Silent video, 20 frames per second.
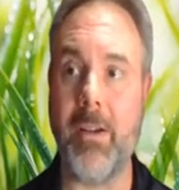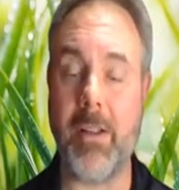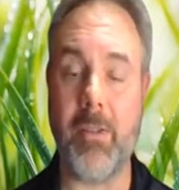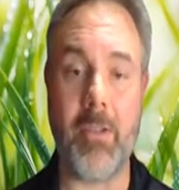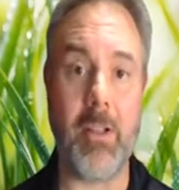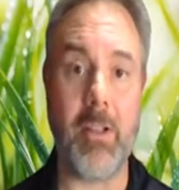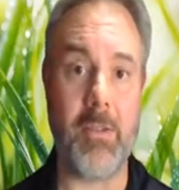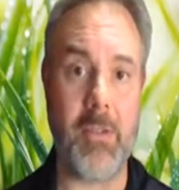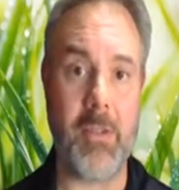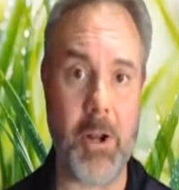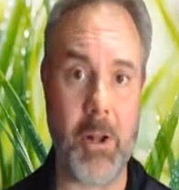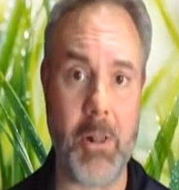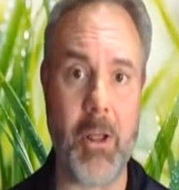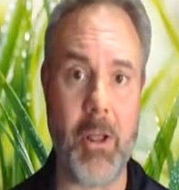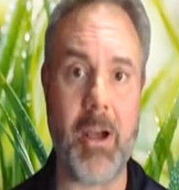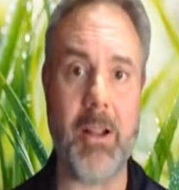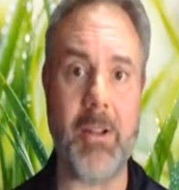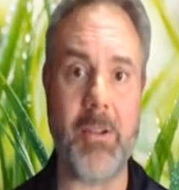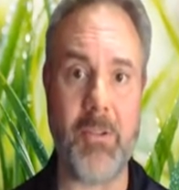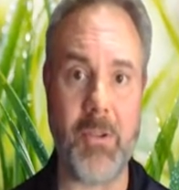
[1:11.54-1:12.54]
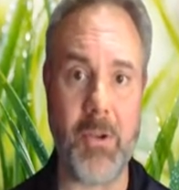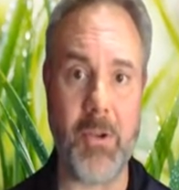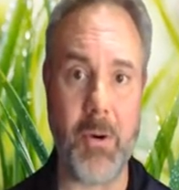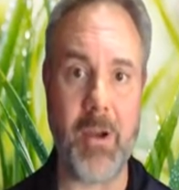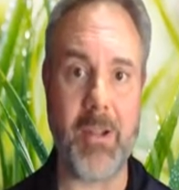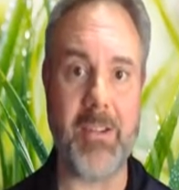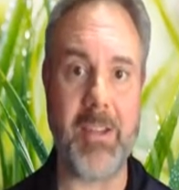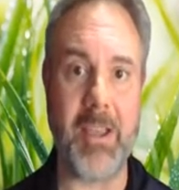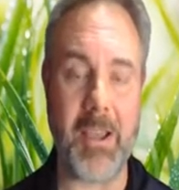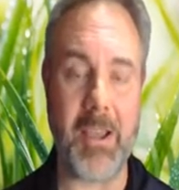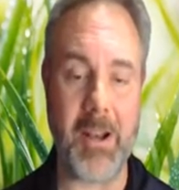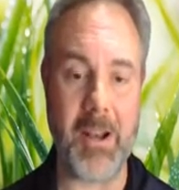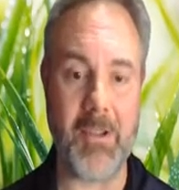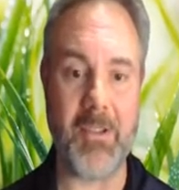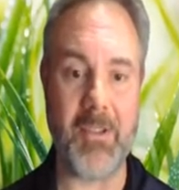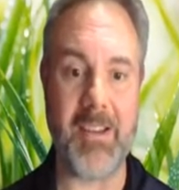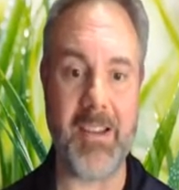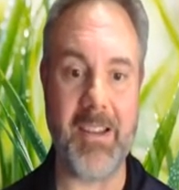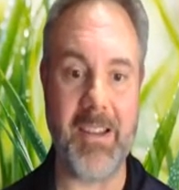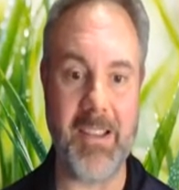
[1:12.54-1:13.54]
that said a lot, so I'll take it as
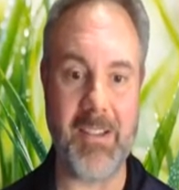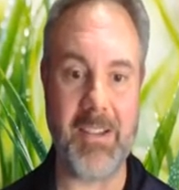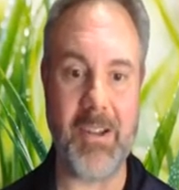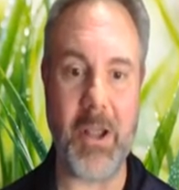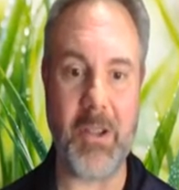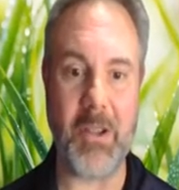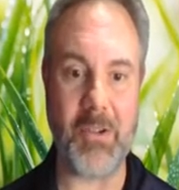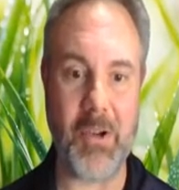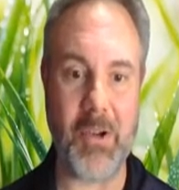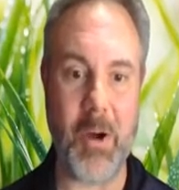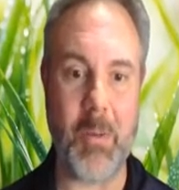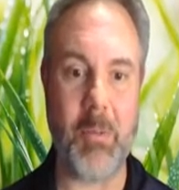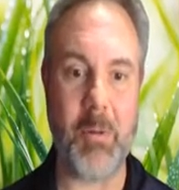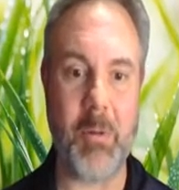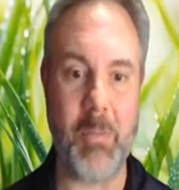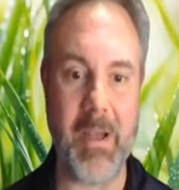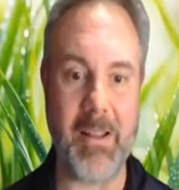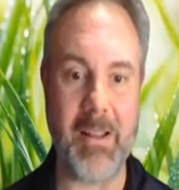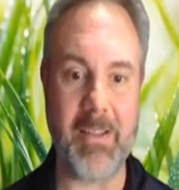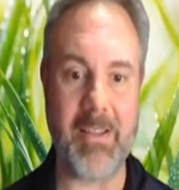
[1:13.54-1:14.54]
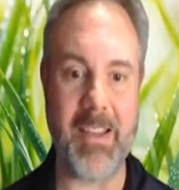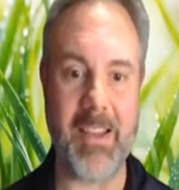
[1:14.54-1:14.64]
a nice compliment.